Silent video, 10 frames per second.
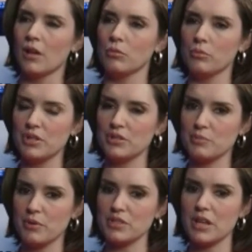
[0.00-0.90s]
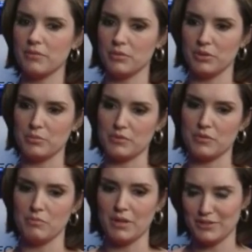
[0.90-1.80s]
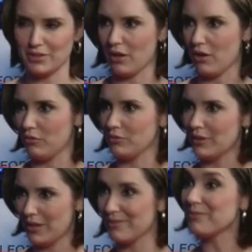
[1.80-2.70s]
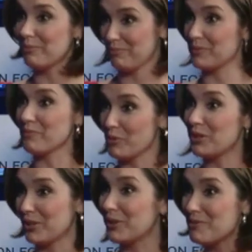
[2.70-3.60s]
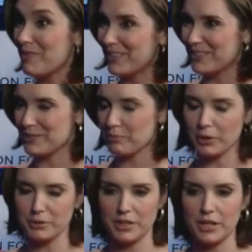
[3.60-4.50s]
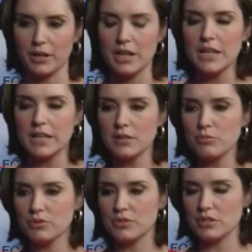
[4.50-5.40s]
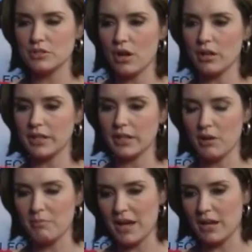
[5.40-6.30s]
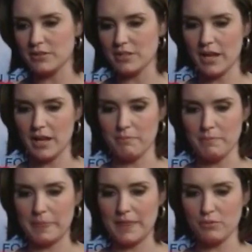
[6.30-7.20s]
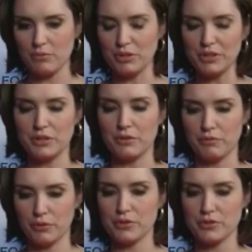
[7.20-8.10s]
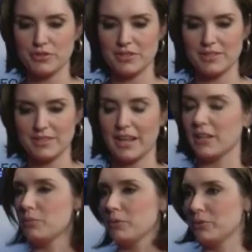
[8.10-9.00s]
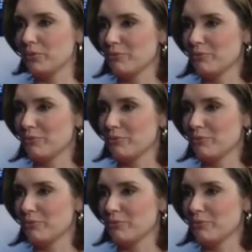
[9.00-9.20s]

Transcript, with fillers: When we spoke to Evan Williams a few months ago, uh, one of your co-founders, yep. partner here, he was talking about um, really the first scalable